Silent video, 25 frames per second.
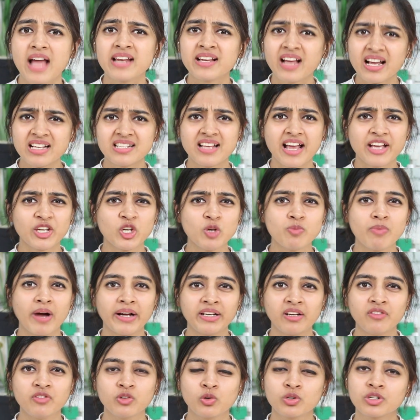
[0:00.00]
And guys, like you
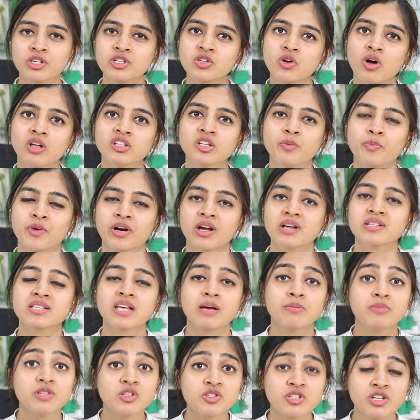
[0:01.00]
might have noticed, all the
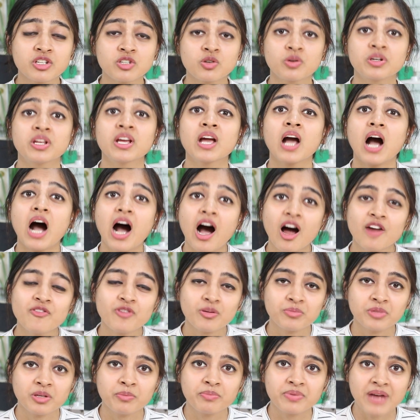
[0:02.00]
products I'm using today are
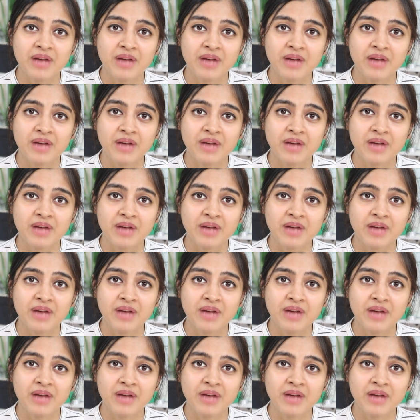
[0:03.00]
from the